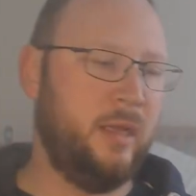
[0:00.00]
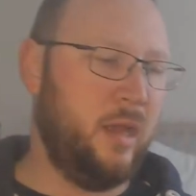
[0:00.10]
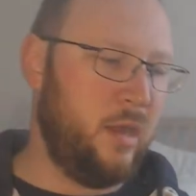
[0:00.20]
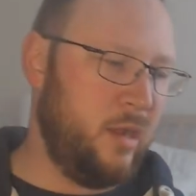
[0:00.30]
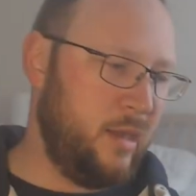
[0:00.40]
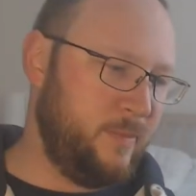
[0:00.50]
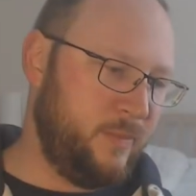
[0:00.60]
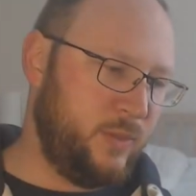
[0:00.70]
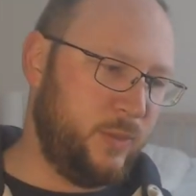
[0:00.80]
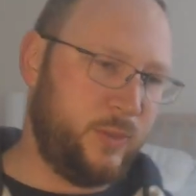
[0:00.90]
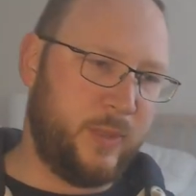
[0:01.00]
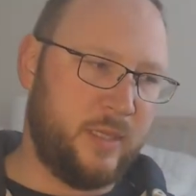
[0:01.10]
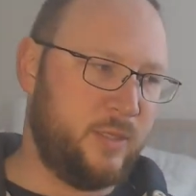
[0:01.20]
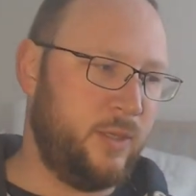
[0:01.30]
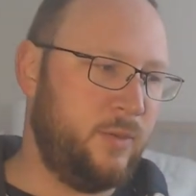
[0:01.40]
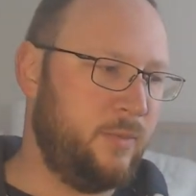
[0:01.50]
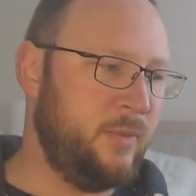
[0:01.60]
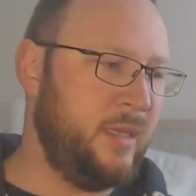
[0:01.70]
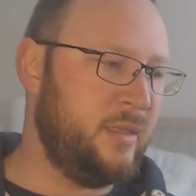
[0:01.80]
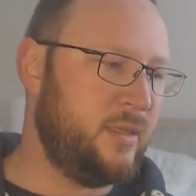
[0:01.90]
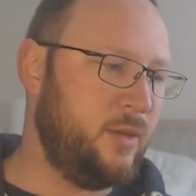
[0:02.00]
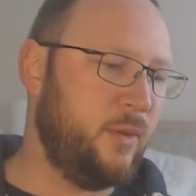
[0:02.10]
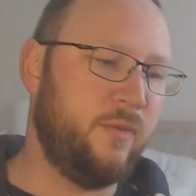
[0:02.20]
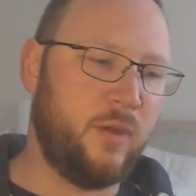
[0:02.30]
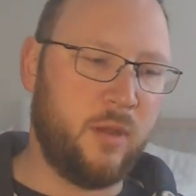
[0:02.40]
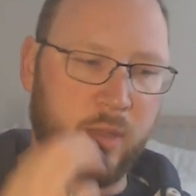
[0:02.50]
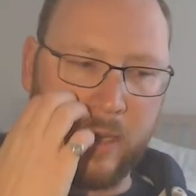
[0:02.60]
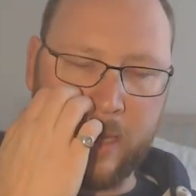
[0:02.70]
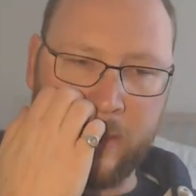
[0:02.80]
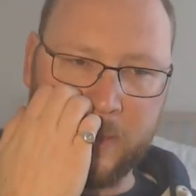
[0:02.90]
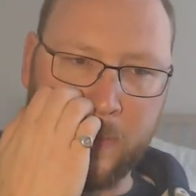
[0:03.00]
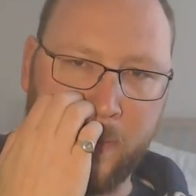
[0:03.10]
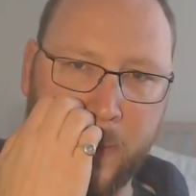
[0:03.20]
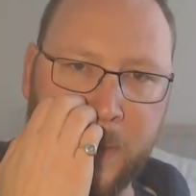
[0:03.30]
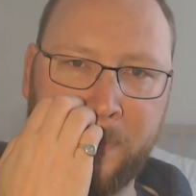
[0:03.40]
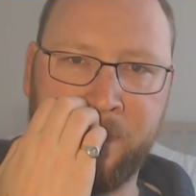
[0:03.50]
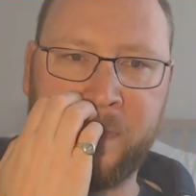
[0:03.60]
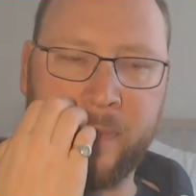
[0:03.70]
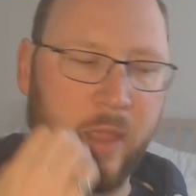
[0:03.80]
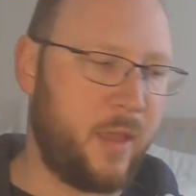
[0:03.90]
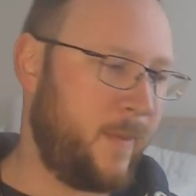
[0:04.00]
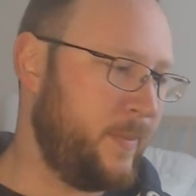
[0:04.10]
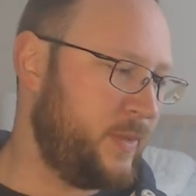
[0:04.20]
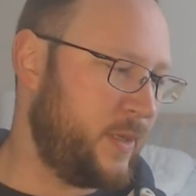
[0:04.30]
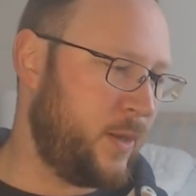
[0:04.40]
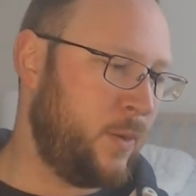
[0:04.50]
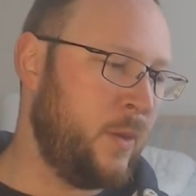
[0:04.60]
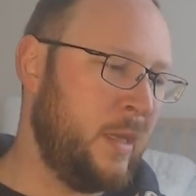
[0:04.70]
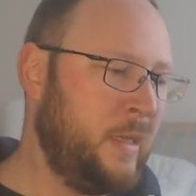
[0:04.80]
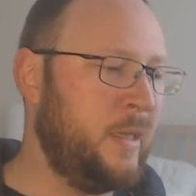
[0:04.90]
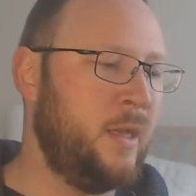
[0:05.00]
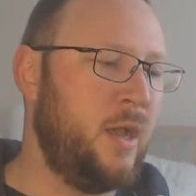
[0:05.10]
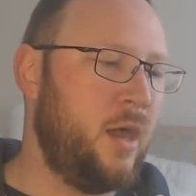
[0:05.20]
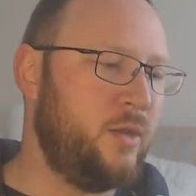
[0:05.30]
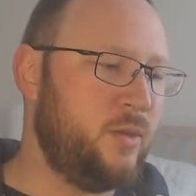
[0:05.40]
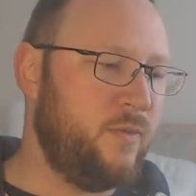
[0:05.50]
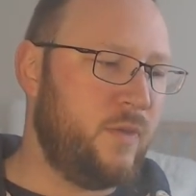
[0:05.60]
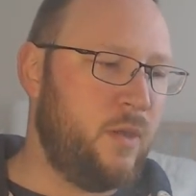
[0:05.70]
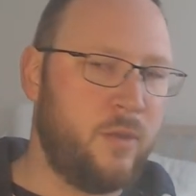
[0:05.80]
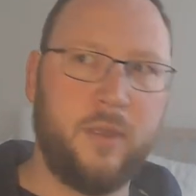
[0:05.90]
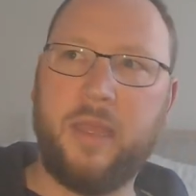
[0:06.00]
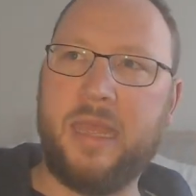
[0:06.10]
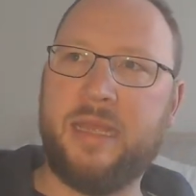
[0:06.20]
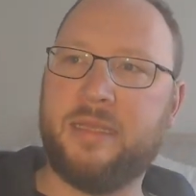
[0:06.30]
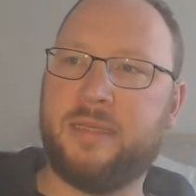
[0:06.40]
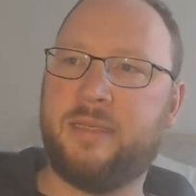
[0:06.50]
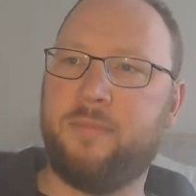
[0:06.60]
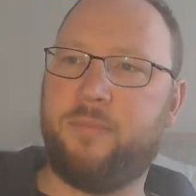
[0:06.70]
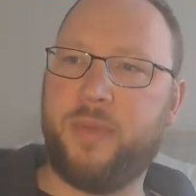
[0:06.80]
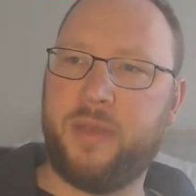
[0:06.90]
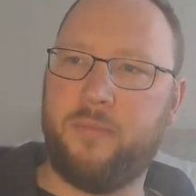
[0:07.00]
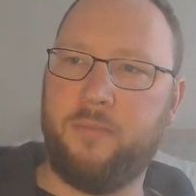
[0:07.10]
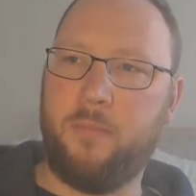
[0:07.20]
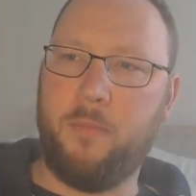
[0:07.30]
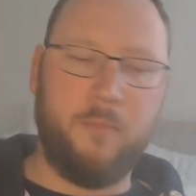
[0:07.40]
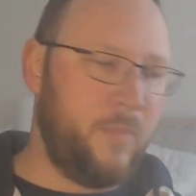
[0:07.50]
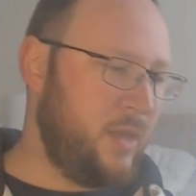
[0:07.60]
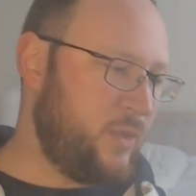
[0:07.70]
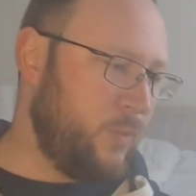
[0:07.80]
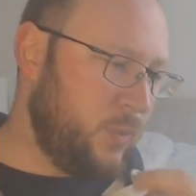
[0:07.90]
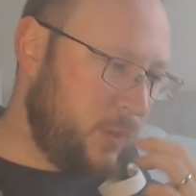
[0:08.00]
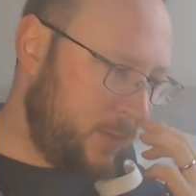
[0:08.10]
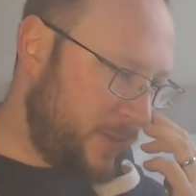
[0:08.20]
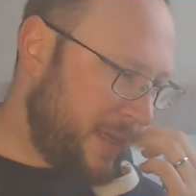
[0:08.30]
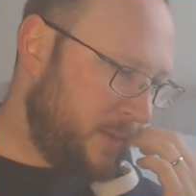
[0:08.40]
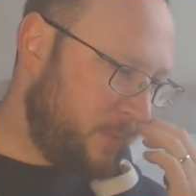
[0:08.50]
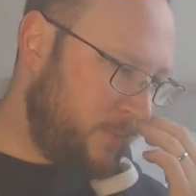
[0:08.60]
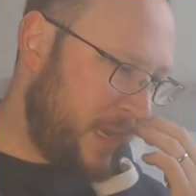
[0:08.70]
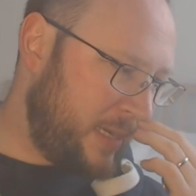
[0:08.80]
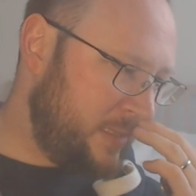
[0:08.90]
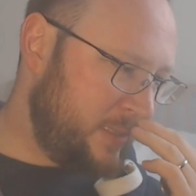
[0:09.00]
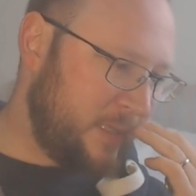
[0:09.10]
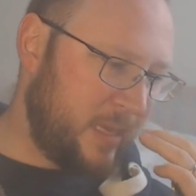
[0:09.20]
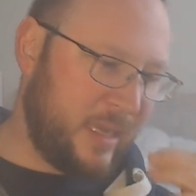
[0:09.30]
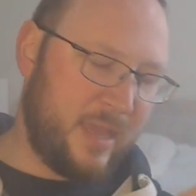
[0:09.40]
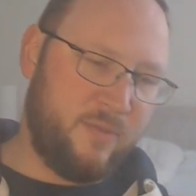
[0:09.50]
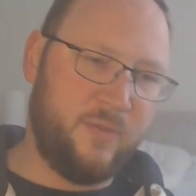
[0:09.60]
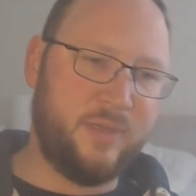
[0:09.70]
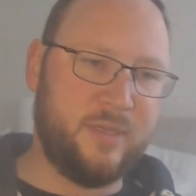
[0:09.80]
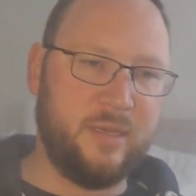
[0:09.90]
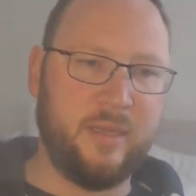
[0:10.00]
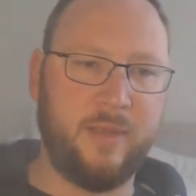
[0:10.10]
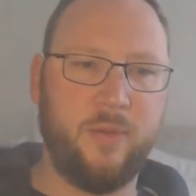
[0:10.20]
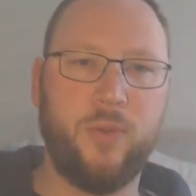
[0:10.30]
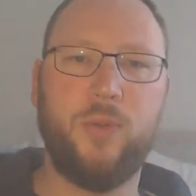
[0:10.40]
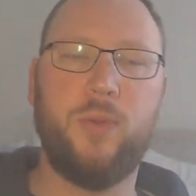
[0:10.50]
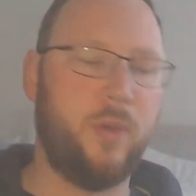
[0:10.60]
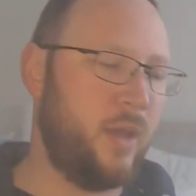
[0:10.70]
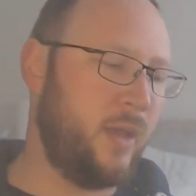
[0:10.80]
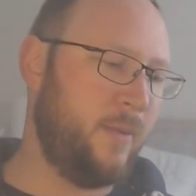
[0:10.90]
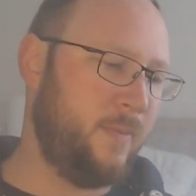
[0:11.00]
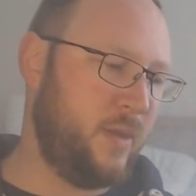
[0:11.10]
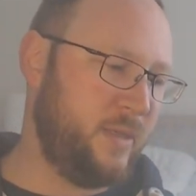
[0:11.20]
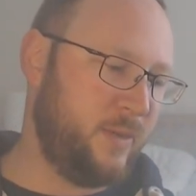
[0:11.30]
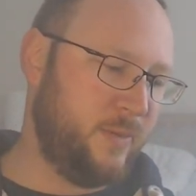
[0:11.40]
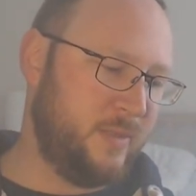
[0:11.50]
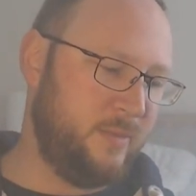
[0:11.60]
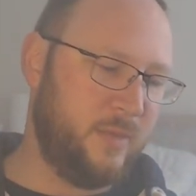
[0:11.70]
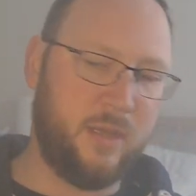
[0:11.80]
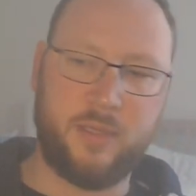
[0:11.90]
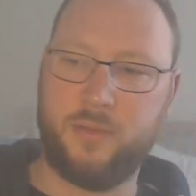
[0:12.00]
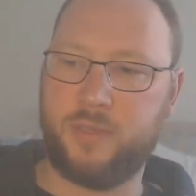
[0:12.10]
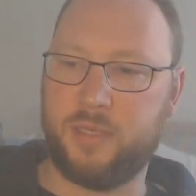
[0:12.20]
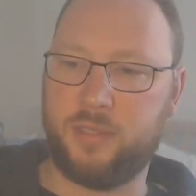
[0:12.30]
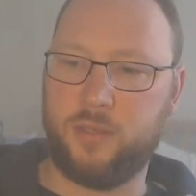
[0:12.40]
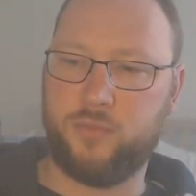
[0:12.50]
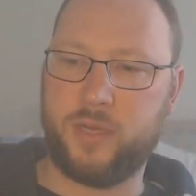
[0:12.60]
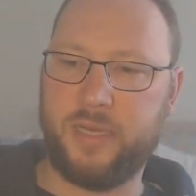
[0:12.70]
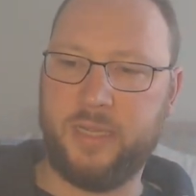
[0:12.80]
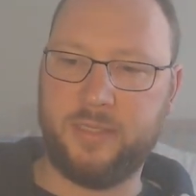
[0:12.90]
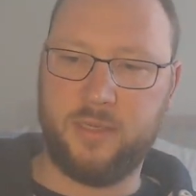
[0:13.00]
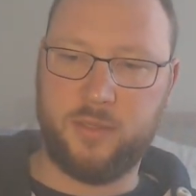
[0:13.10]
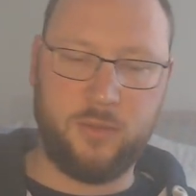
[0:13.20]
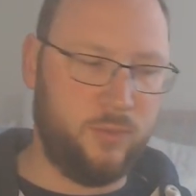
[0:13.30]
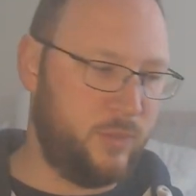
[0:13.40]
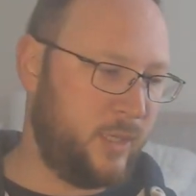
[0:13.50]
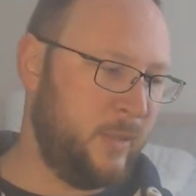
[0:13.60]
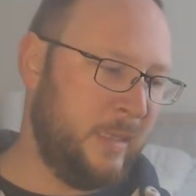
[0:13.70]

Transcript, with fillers: I'll um, talk to you again soon. I need to do a vlog again at some point. Um, so I'll do a vlog. It's been much more around Max again recently. Um, I don't I don't tend to use regulator at all, so